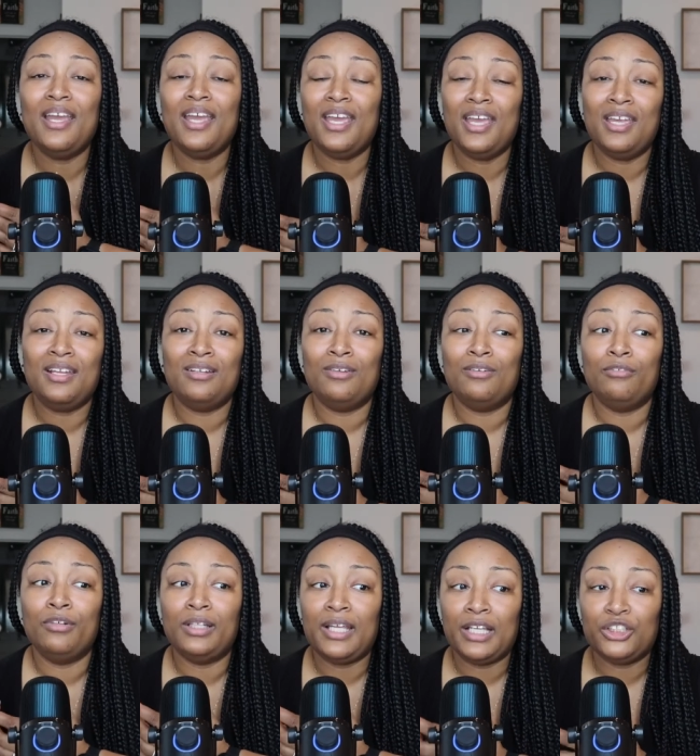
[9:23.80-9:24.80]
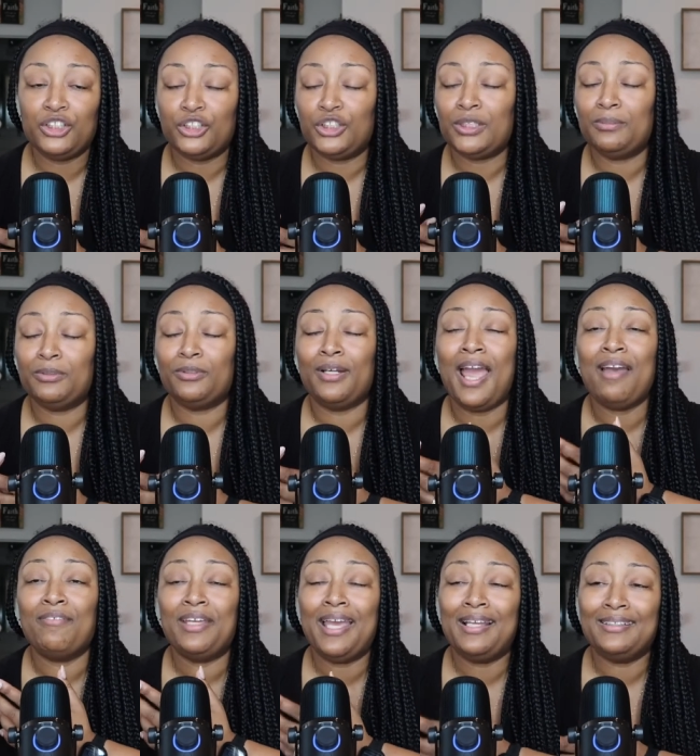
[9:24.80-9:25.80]
in relationships or
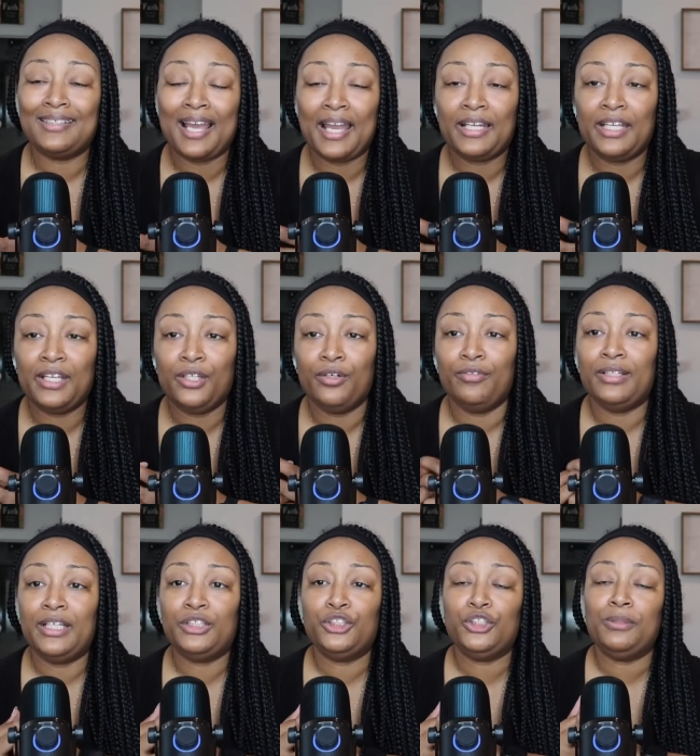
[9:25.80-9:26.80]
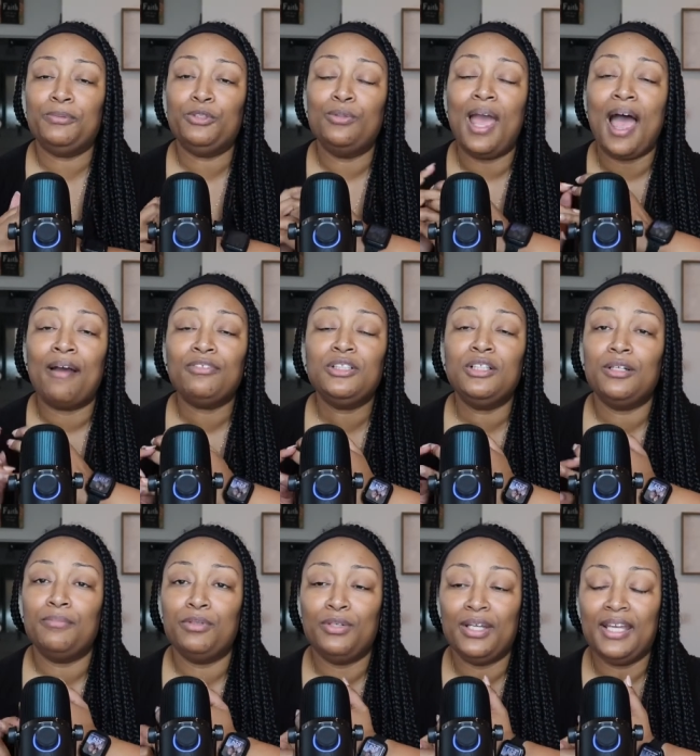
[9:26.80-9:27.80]
having anxiety in your relationship. You have to
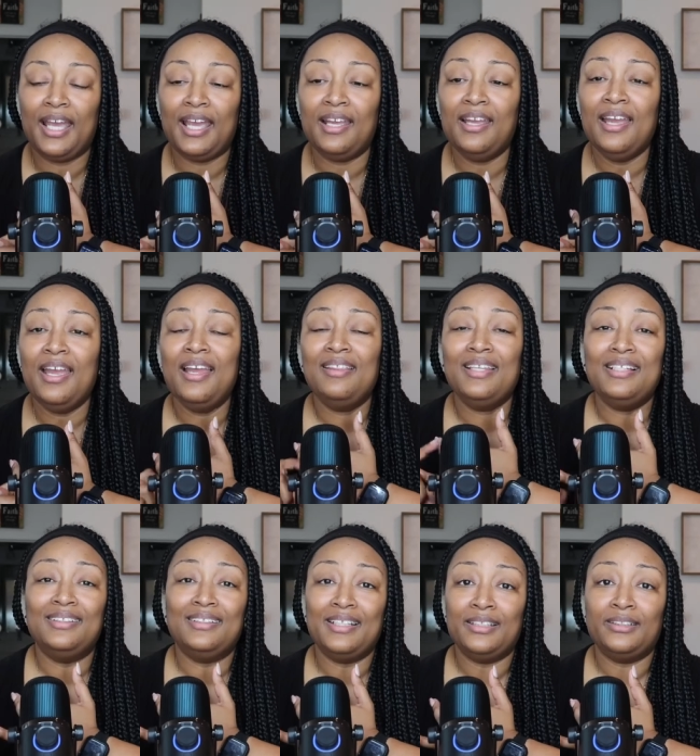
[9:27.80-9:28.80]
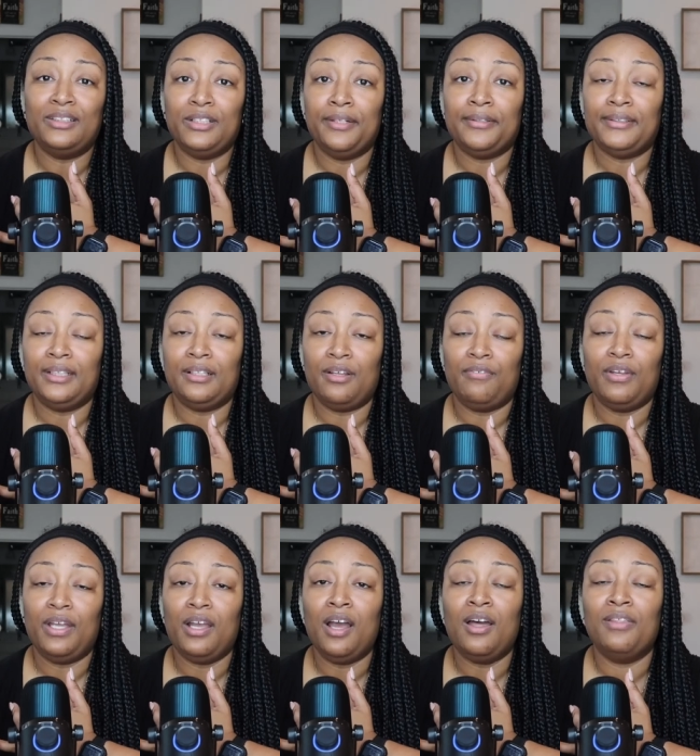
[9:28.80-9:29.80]
communicate these things to your
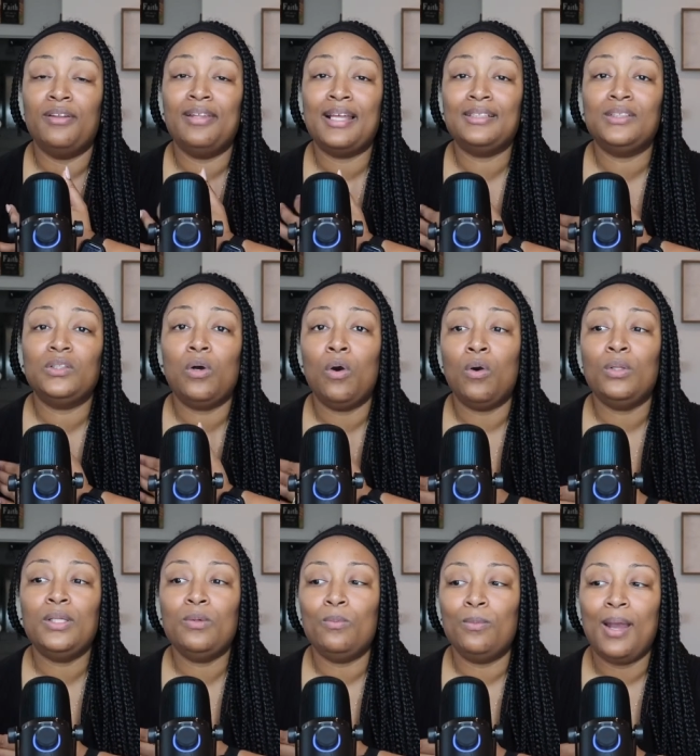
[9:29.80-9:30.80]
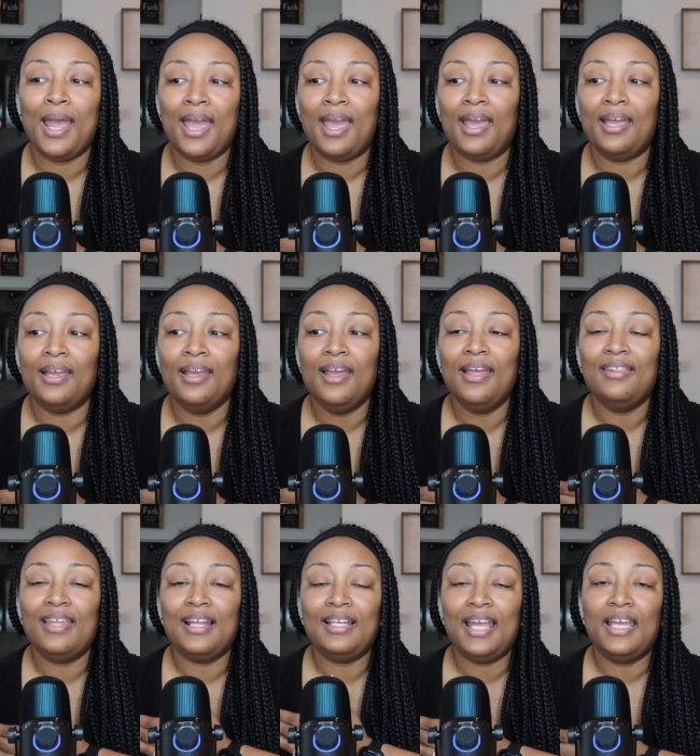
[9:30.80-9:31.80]
significant other. That's the only way
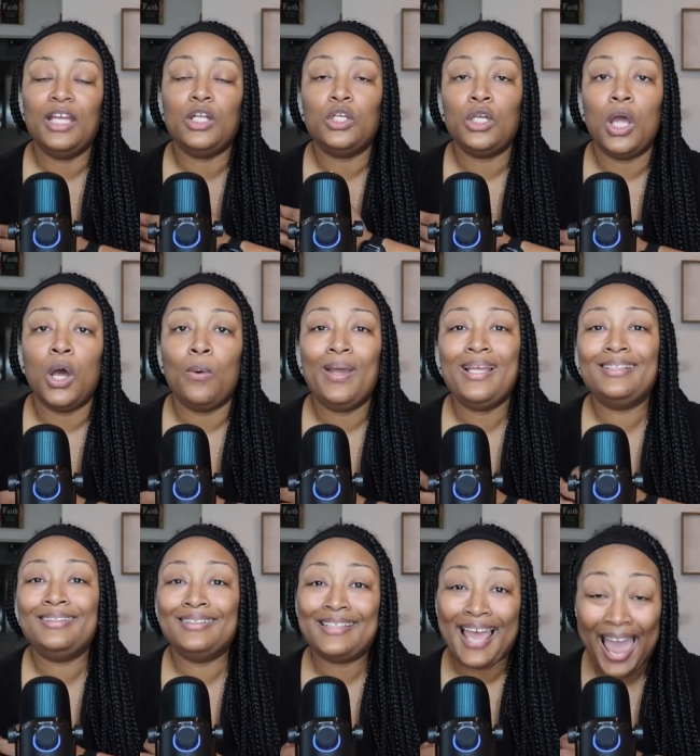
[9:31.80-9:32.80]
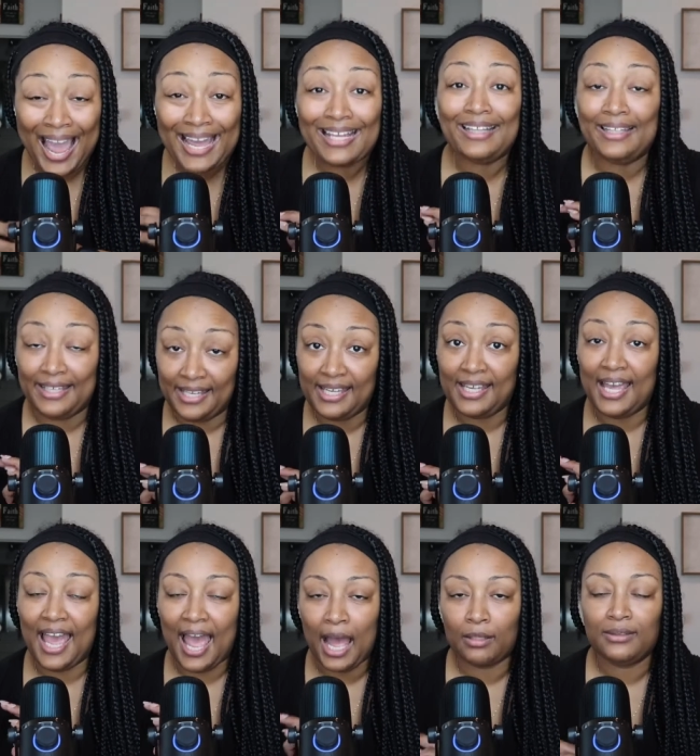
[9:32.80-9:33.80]
that they can know exactly
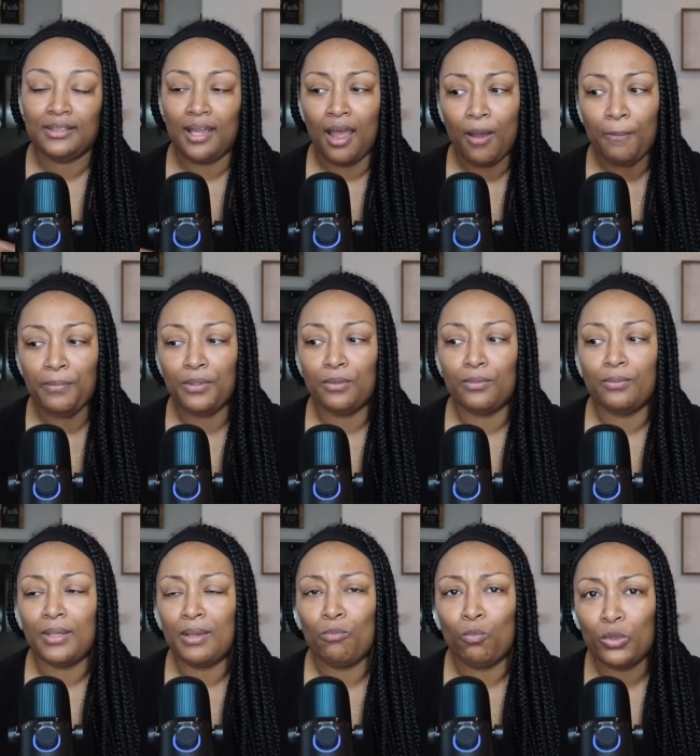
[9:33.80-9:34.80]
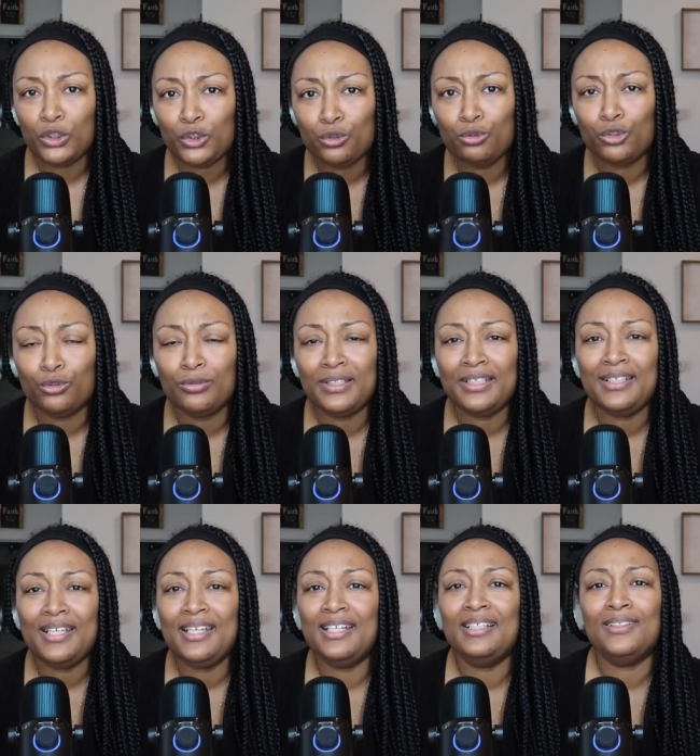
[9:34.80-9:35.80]
how to help you and what you truly
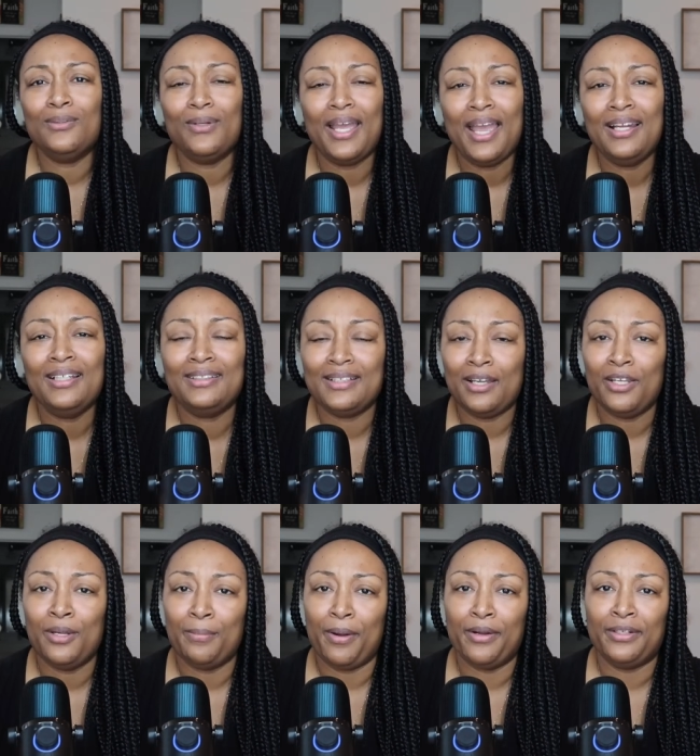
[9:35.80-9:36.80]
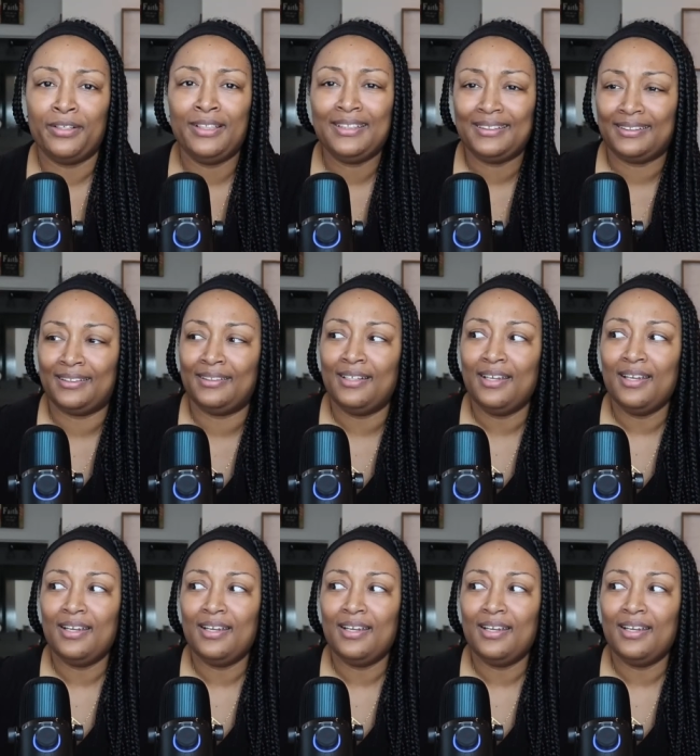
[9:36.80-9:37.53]
need. It's okay to tell your partner, listen,